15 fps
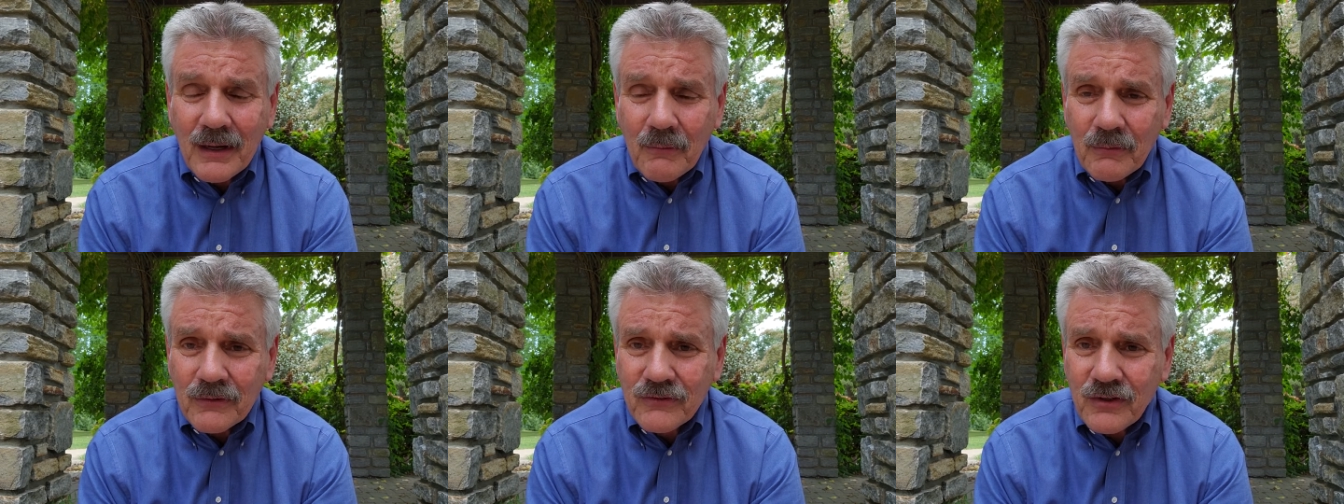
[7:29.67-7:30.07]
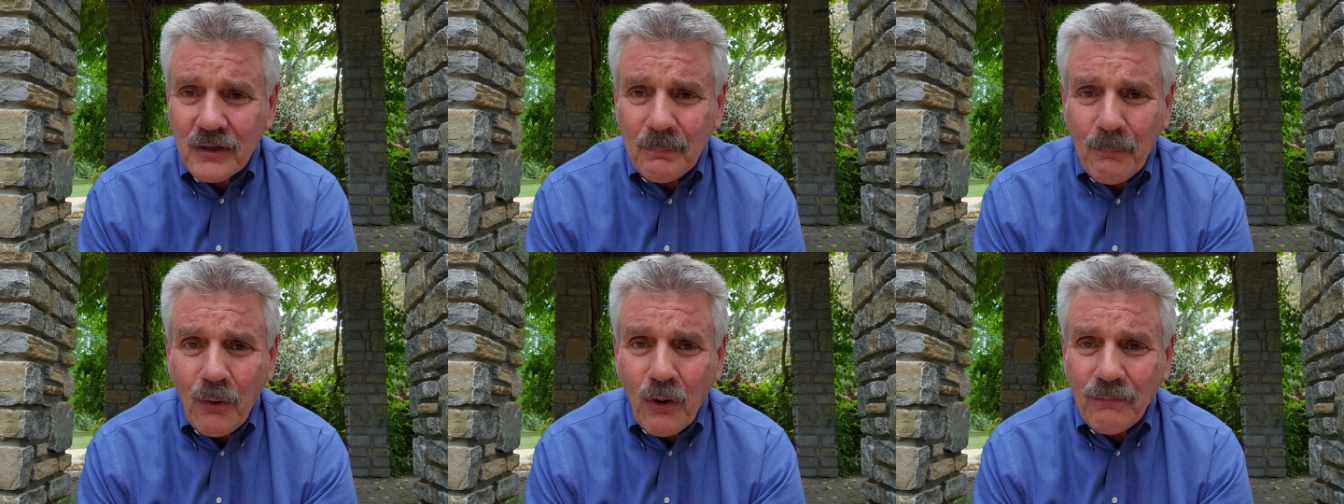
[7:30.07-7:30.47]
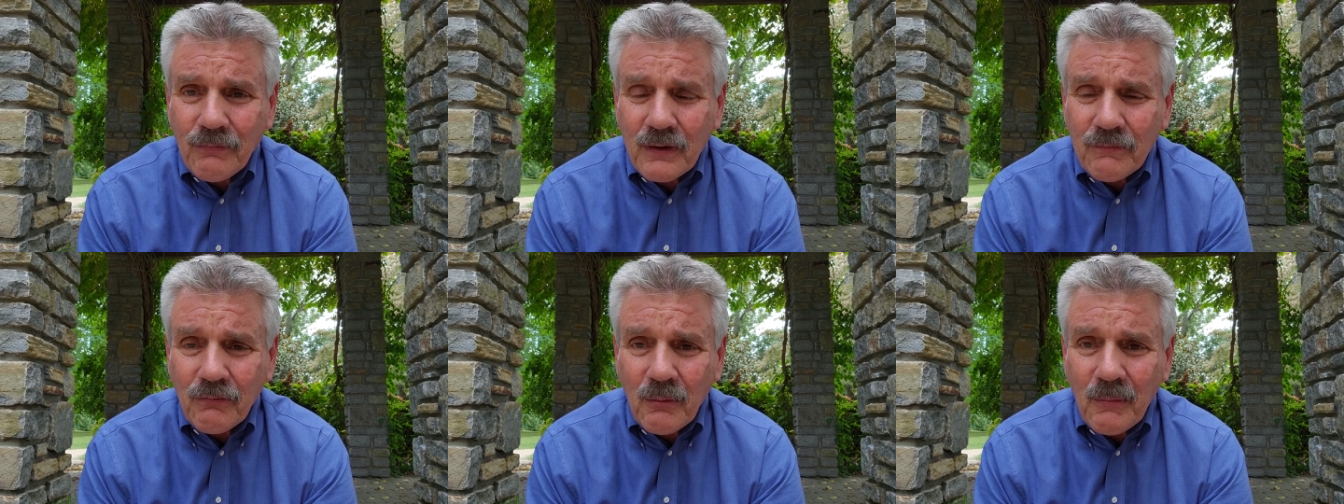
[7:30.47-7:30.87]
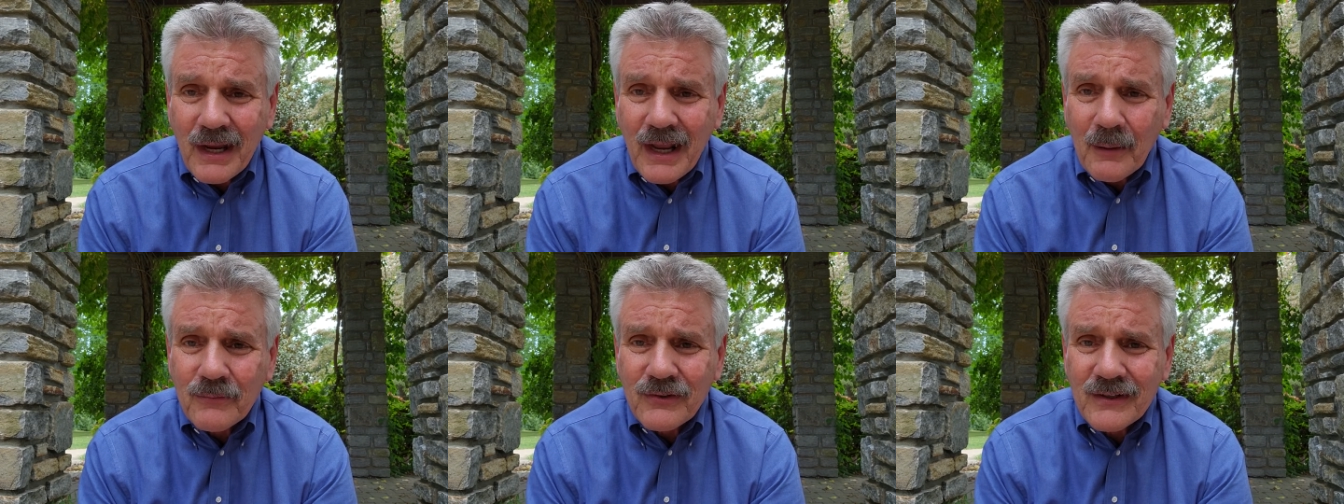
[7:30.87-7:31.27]
It was just perfect for
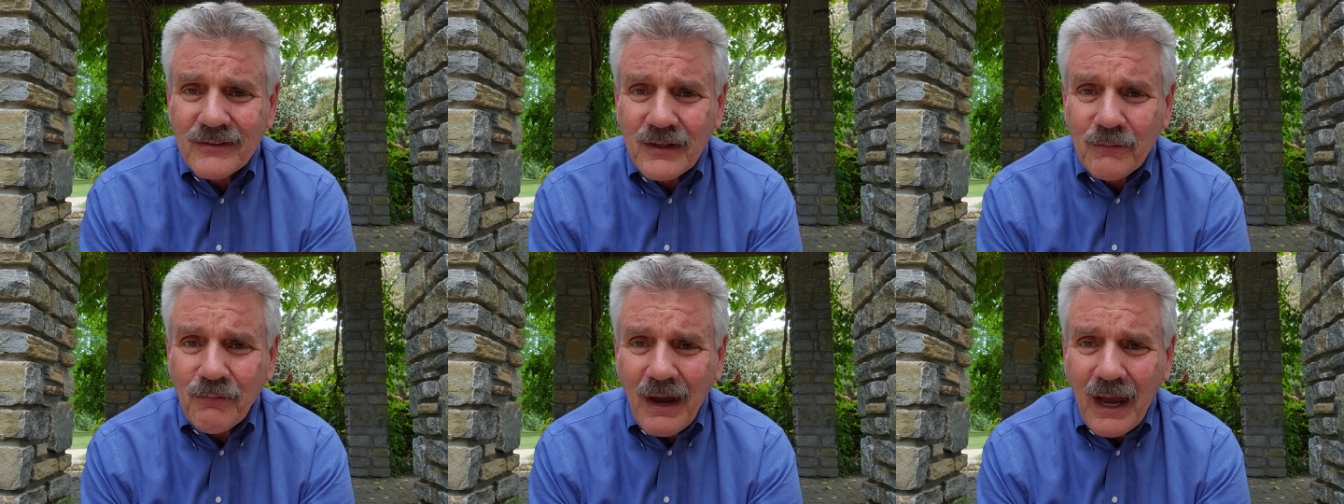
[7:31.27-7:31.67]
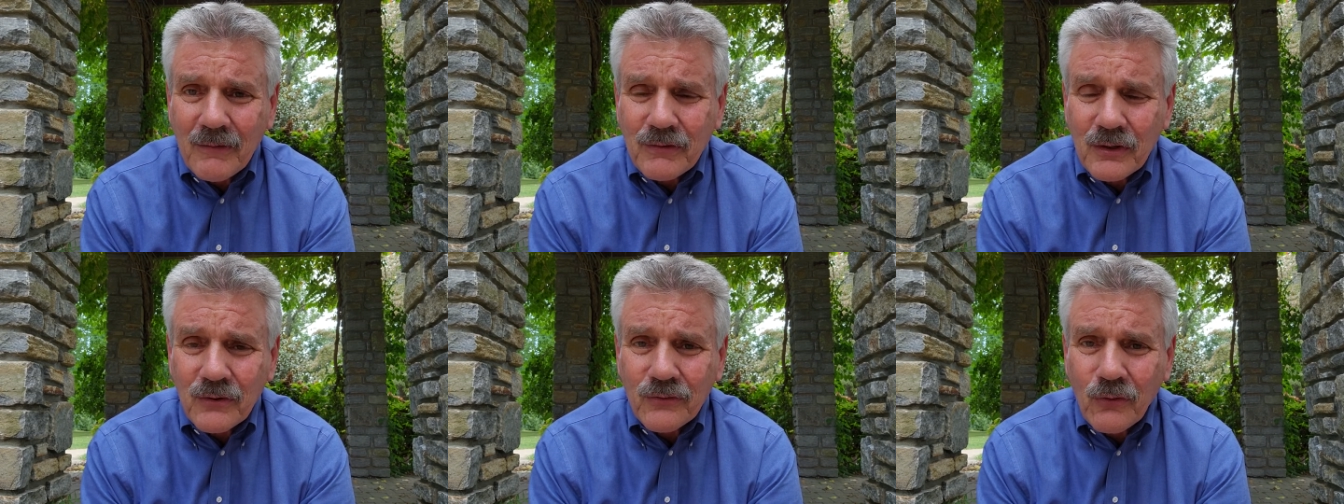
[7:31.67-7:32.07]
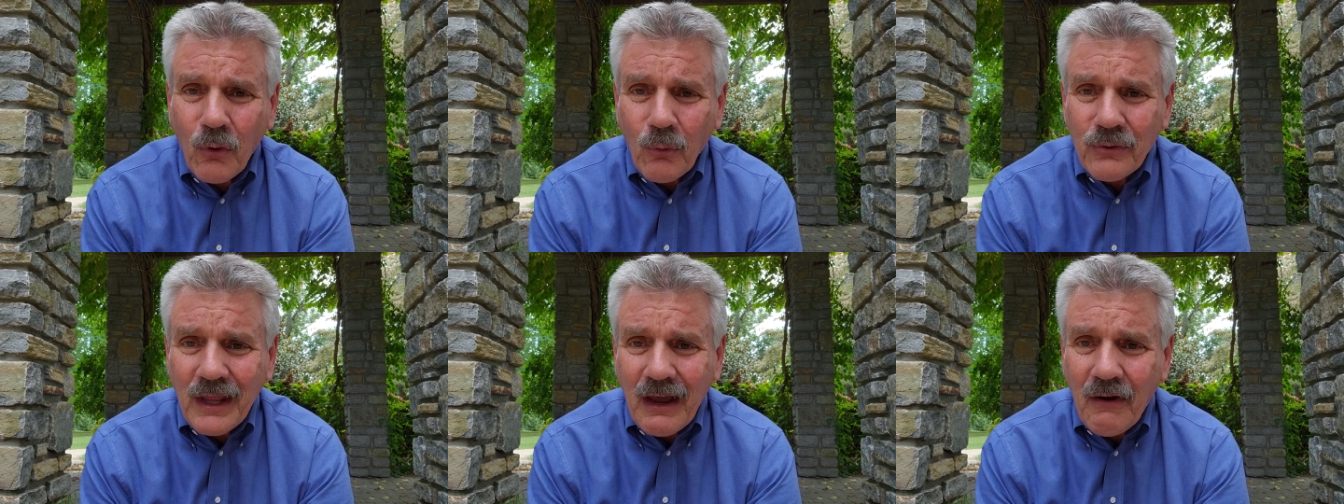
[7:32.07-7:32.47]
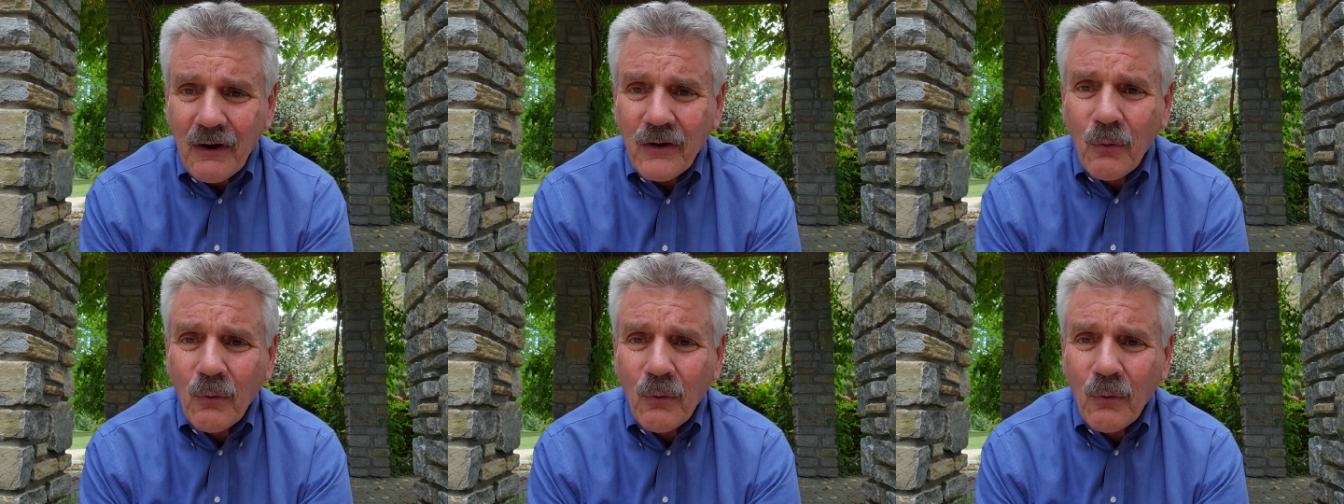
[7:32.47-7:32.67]
me. I'm 65 years old now.